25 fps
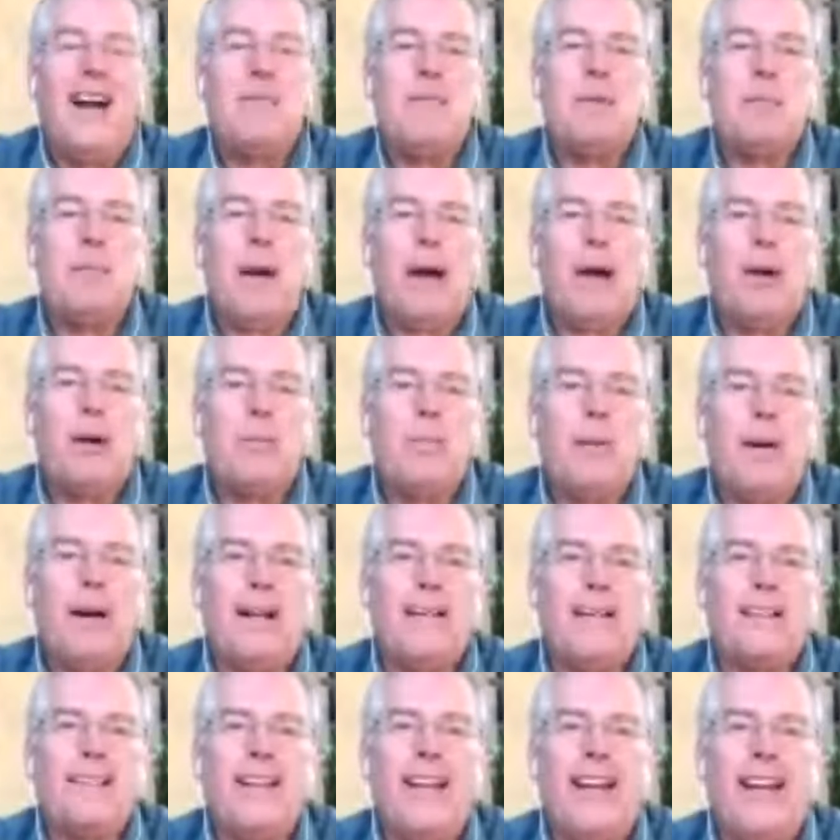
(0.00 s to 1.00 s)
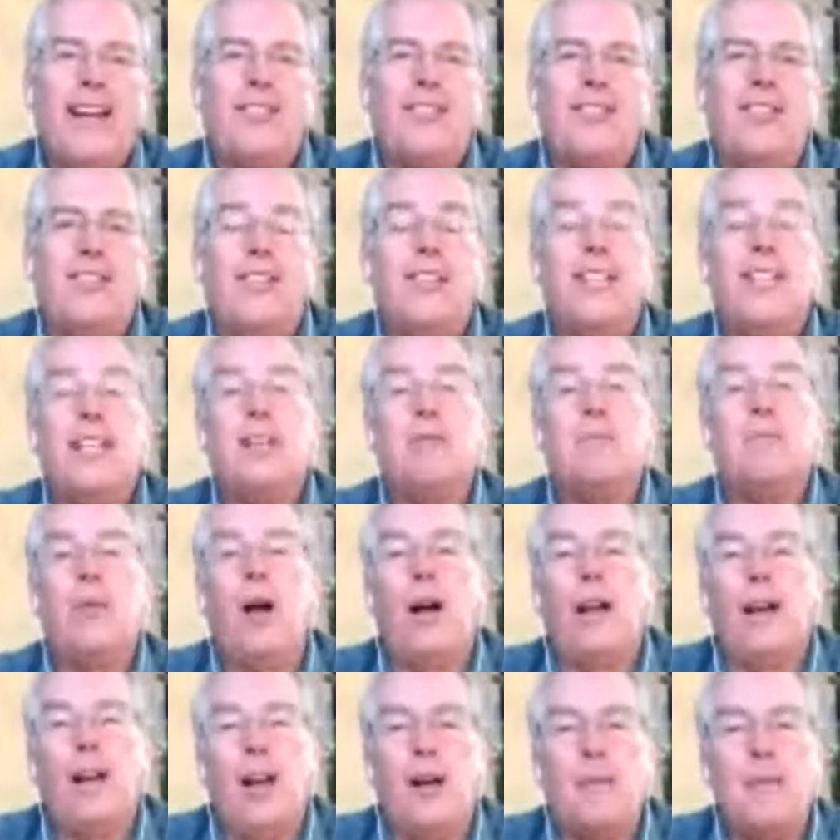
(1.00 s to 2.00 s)
I'm the power podcaster, the Dean of
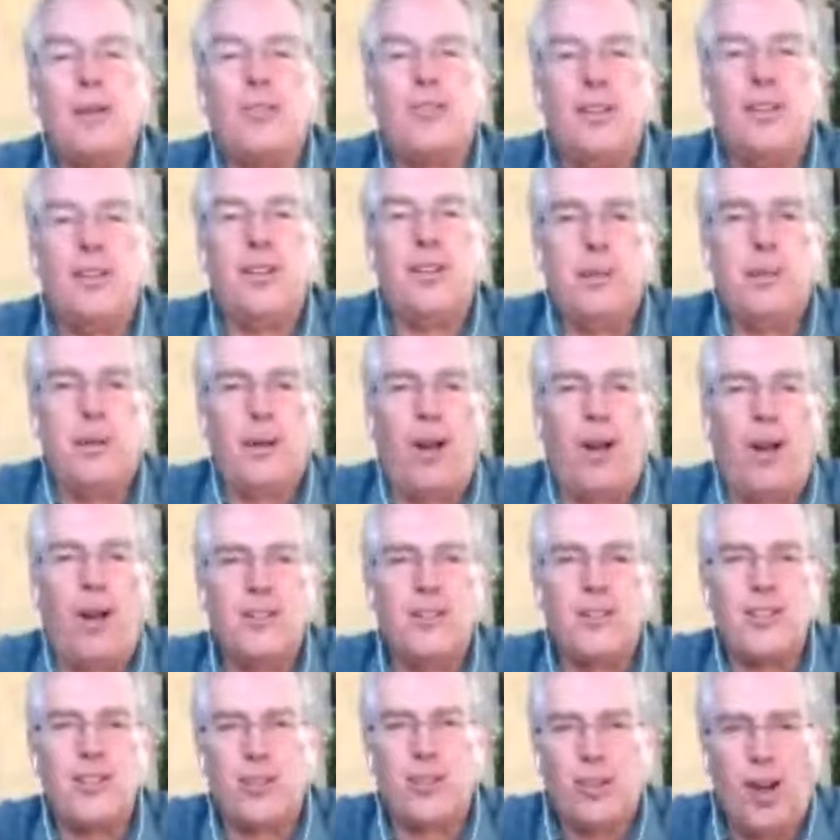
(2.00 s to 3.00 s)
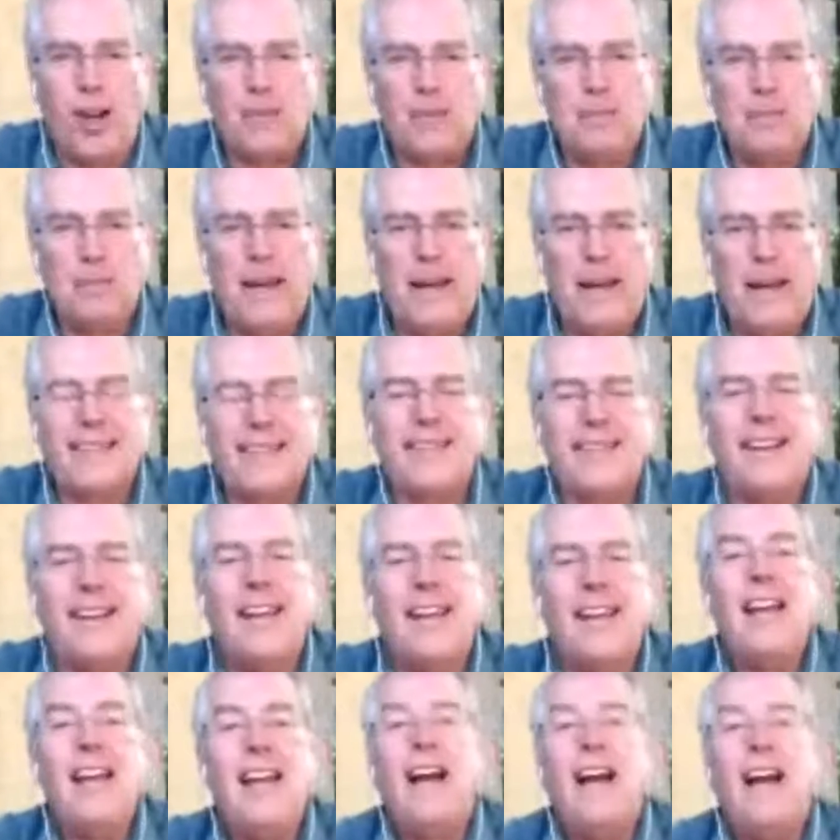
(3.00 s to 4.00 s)
Blogonomics and Podology, Scott
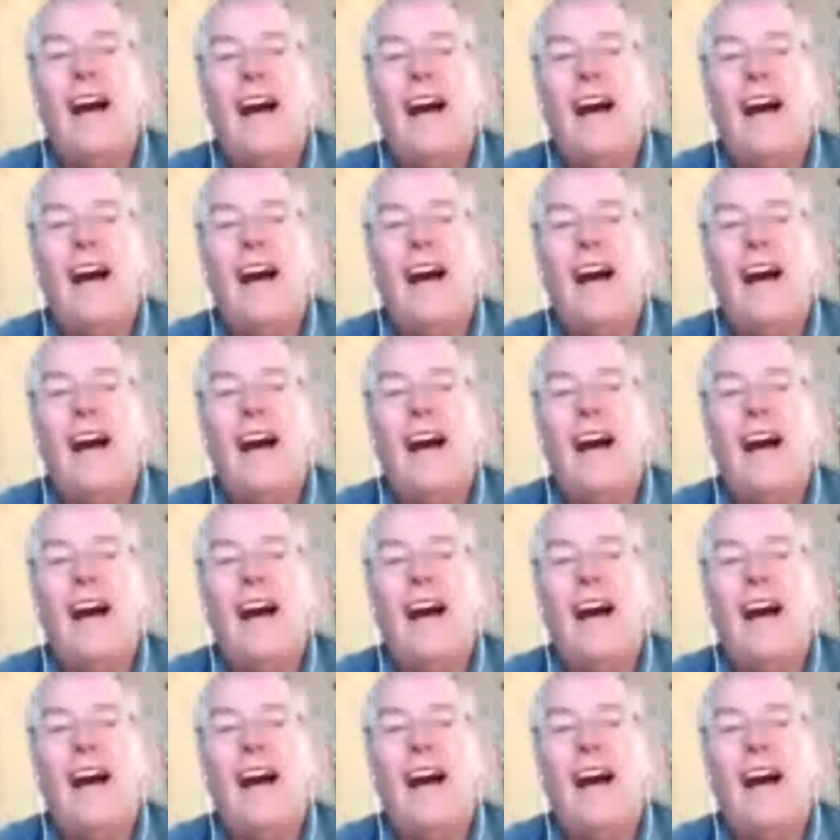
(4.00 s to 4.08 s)
Paton.